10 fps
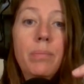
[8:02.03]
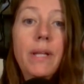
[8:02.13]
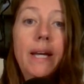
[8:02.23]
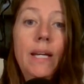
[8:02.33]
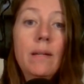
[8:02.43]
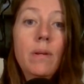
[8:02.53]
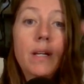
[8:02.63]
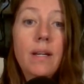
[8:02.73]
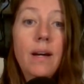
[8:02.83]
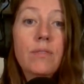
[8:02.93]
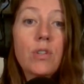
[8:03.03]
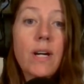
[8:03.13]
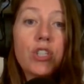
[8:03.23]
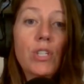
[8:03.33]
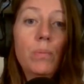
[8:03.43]
plane of
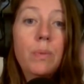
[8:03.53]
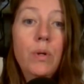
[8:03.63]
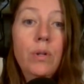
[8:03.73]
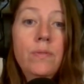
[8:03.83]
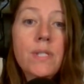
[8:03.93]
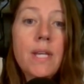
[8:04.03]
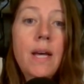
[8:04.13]
direction moves,